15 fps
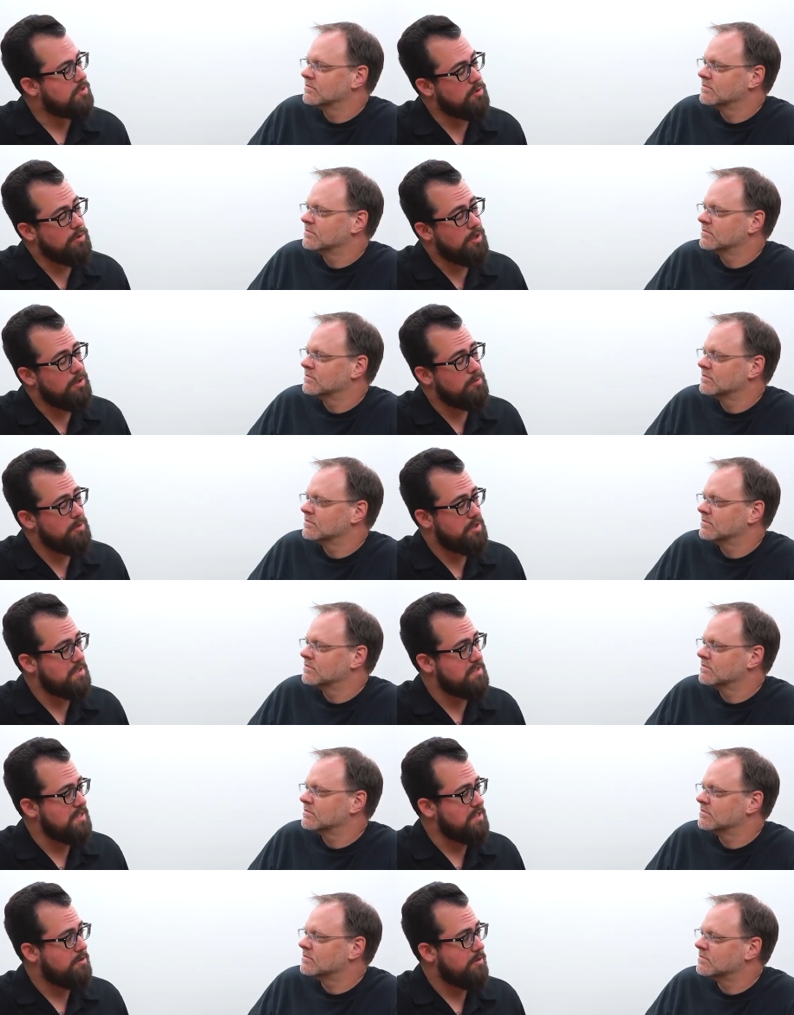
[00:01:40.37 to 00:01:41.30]
Speaker 1: So along
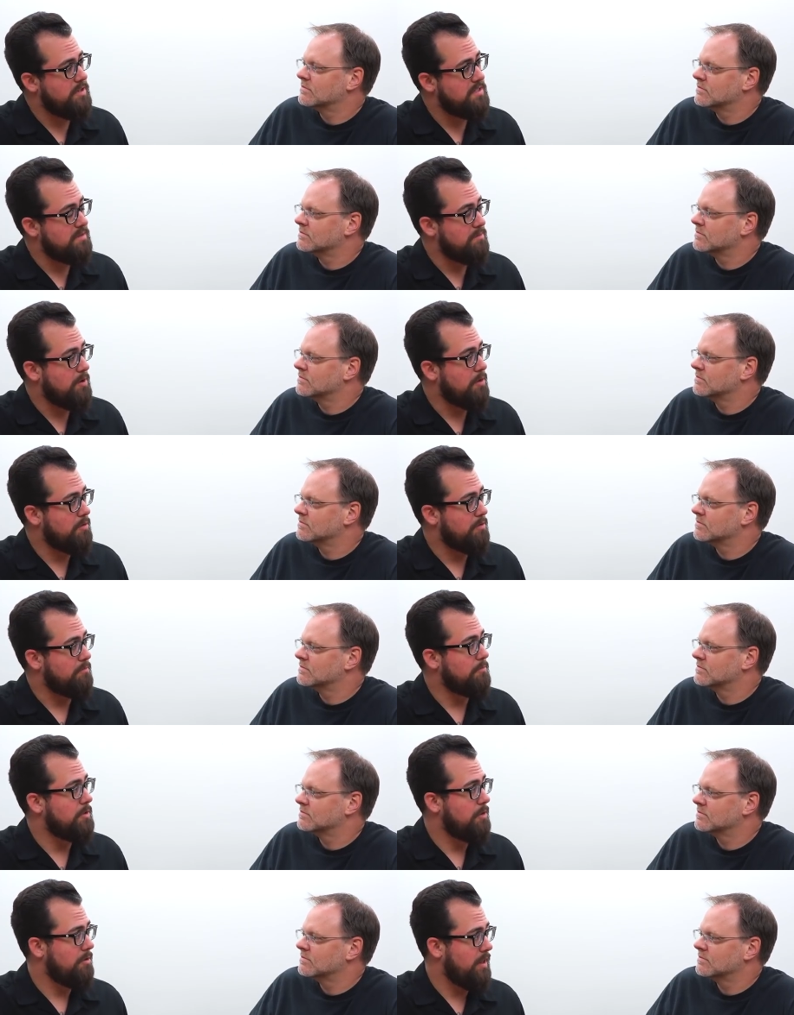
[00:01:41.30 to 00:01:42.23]
with this increase in
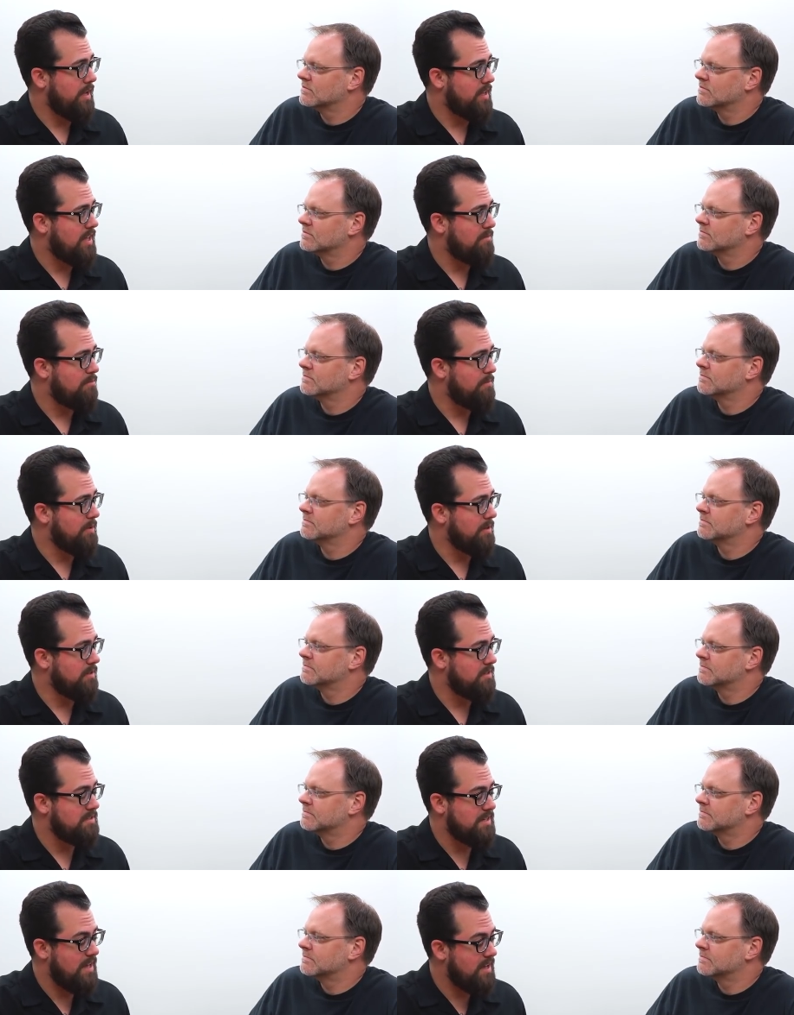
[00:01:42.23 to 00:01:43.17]
both low light
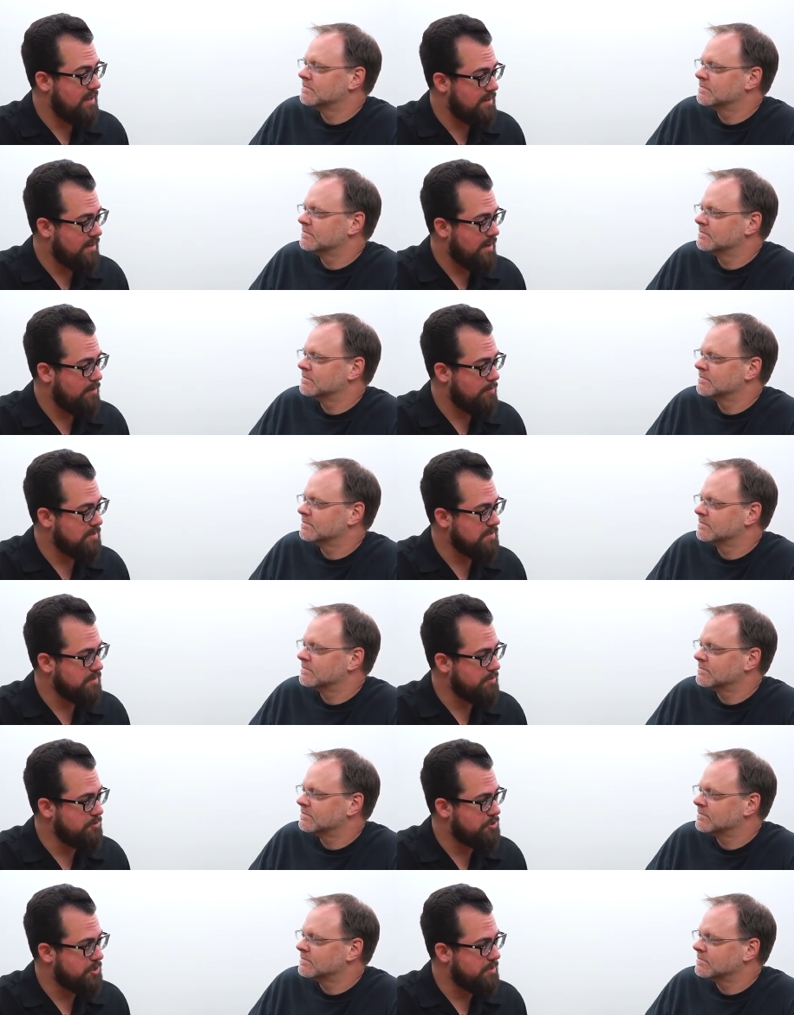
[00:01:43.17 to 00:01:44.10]
capabilities and high
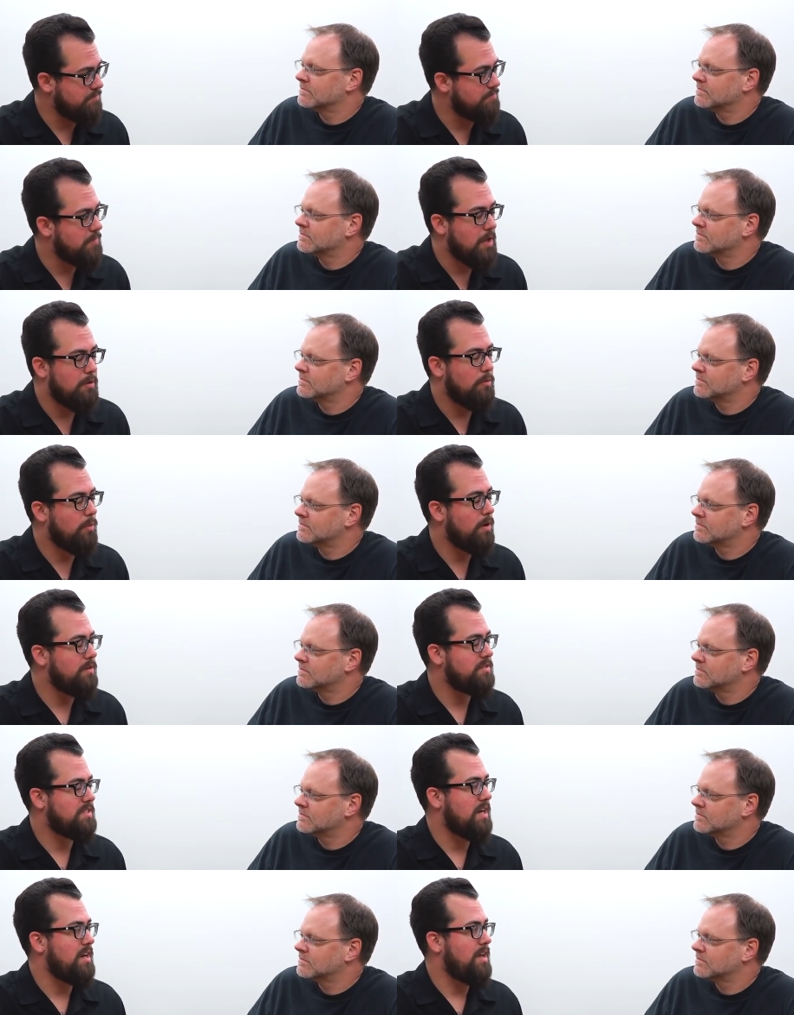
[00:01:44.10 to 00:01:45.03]
resolution,
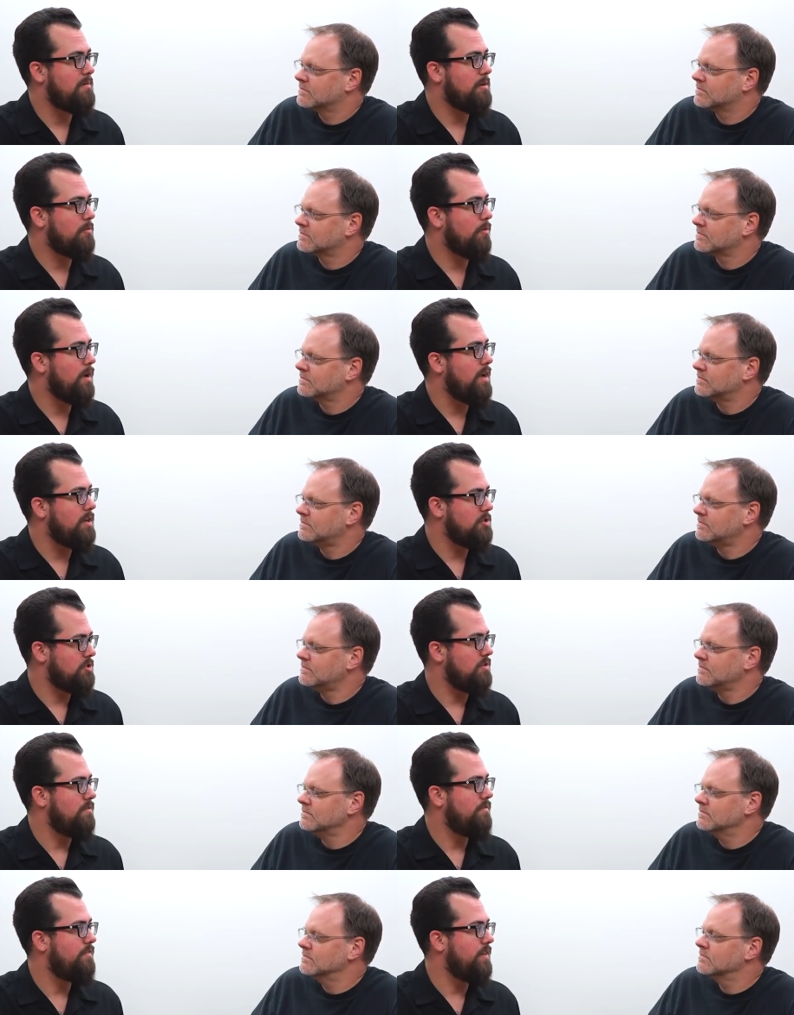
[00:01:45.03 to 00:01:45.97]
where does dynamic
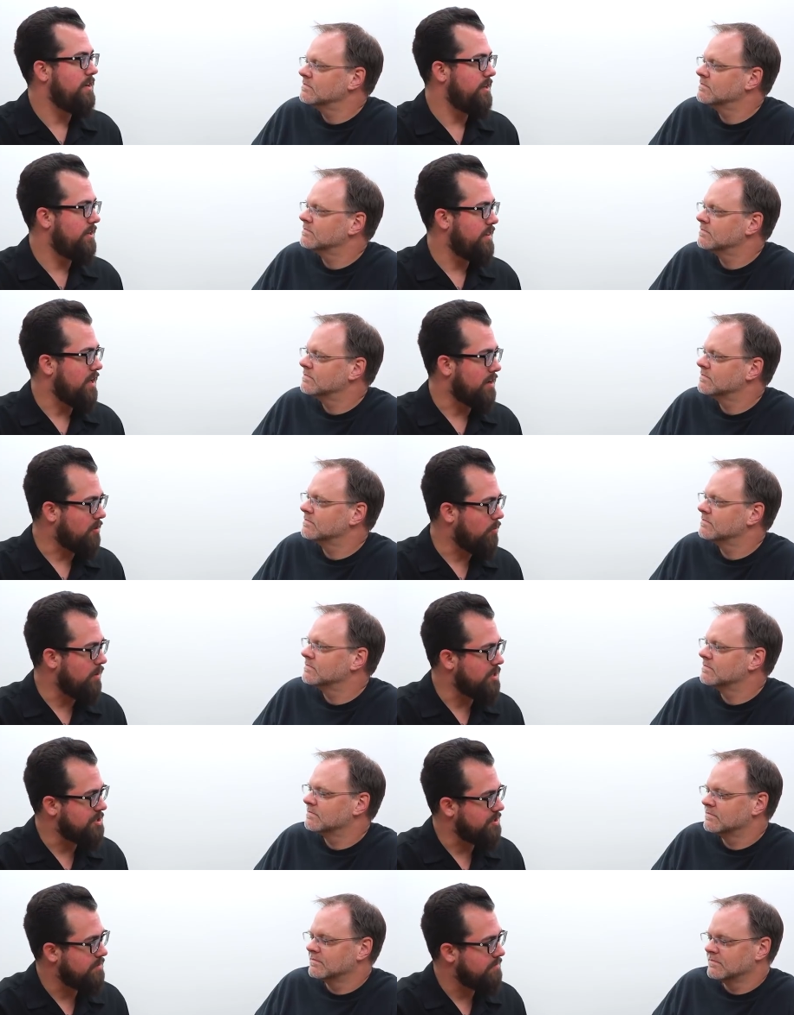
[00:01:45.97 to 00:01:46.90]
range fit into that
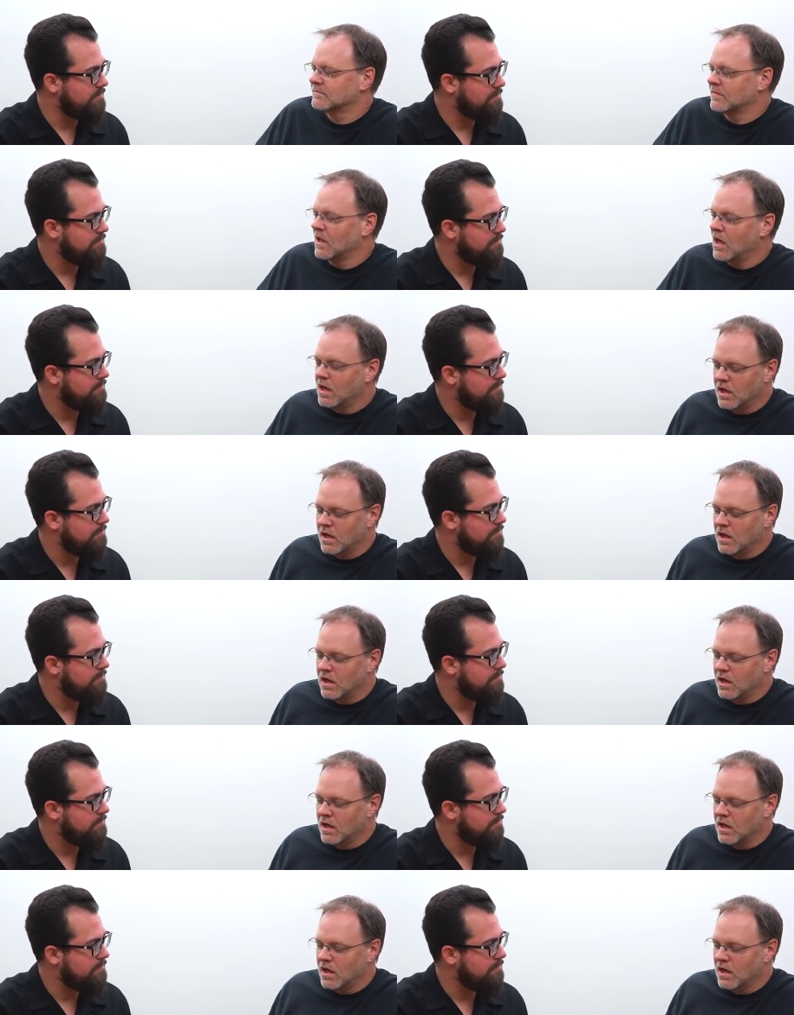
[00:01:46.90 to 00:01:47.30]
equation?